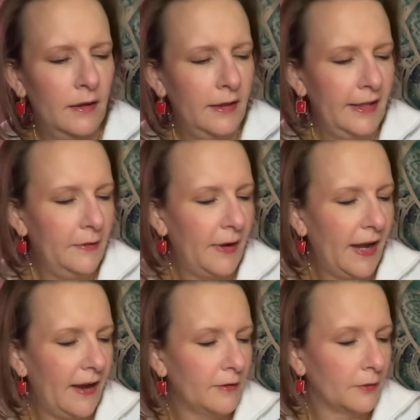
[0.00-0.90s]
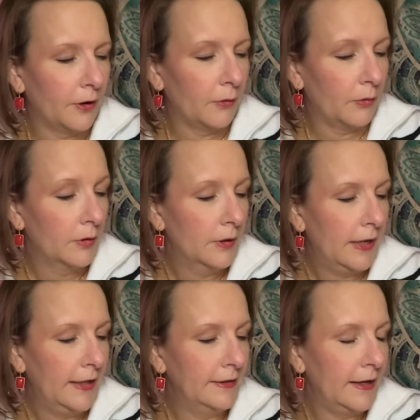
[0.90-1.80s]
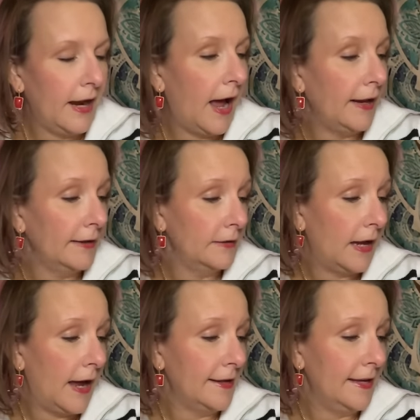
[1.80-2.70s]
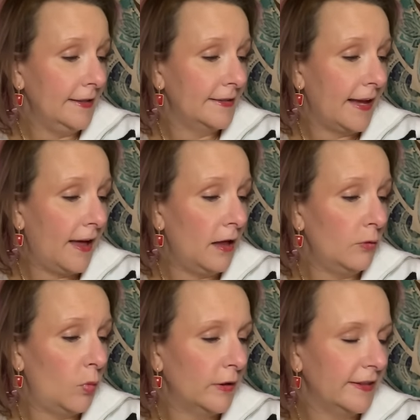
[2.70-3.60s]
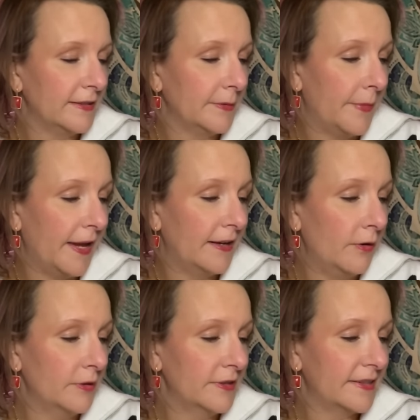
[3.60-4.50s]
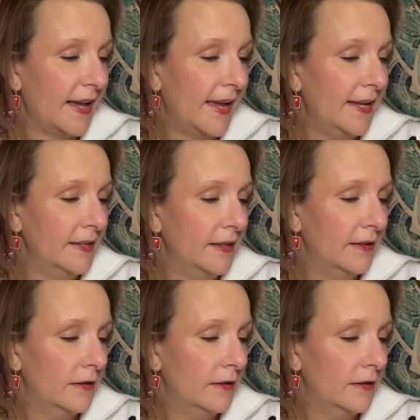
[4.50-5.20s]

Anyway, I don't know. And then I can't tell what the tomato is saying,